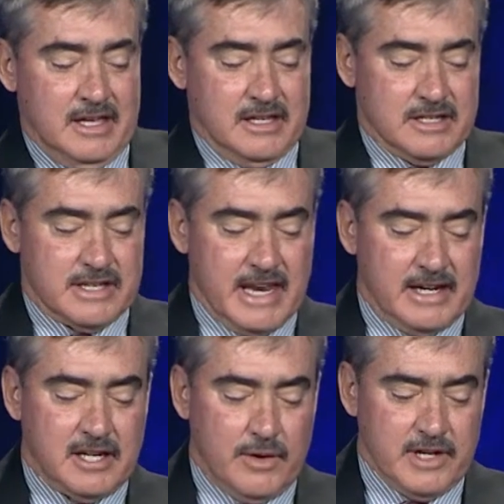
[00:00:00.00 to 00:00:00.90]
San
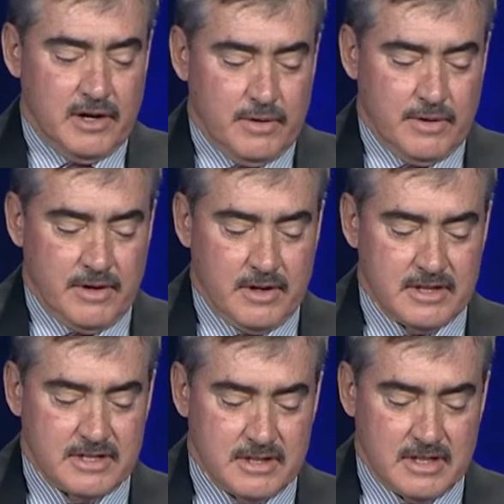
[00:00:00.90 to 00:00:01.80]
Antonio
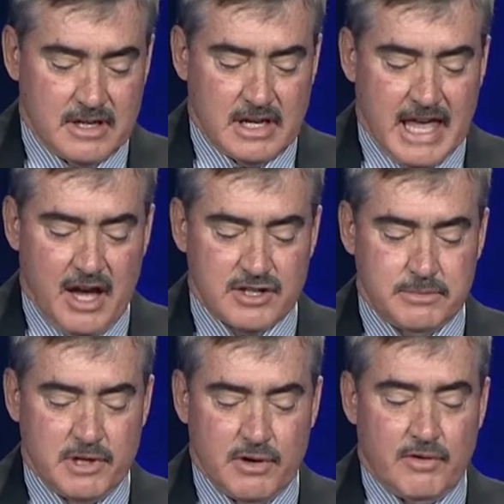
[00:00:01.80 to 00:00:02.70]

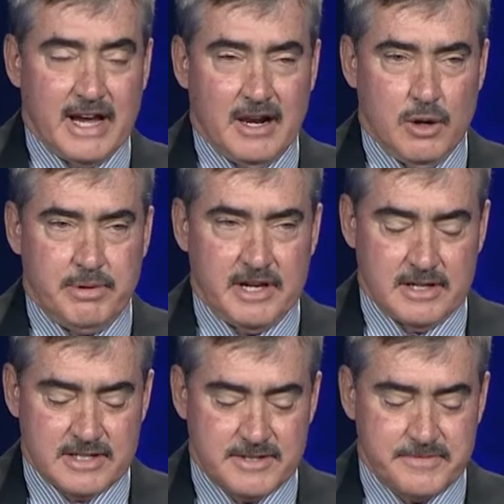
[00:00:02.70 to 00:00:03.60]
Councilman Ray
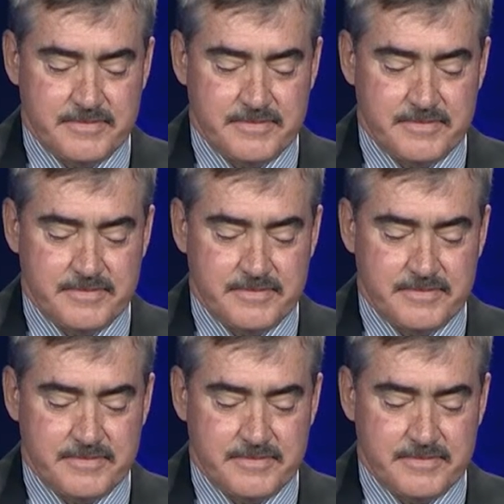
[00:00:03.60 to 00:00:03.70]
Lopez